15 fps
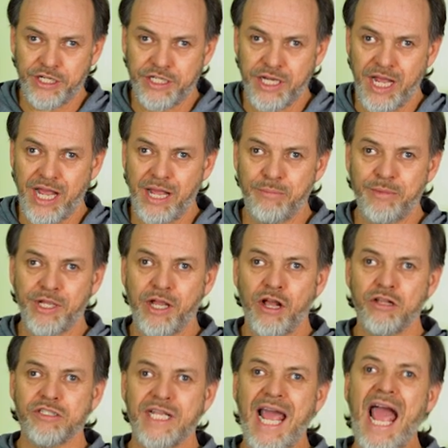of time
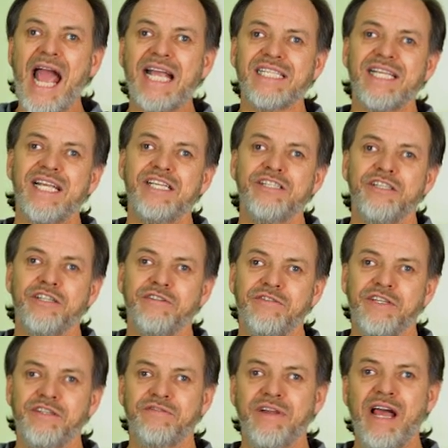because of access to
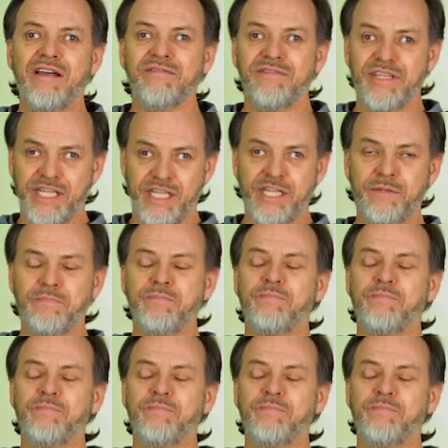the 55V.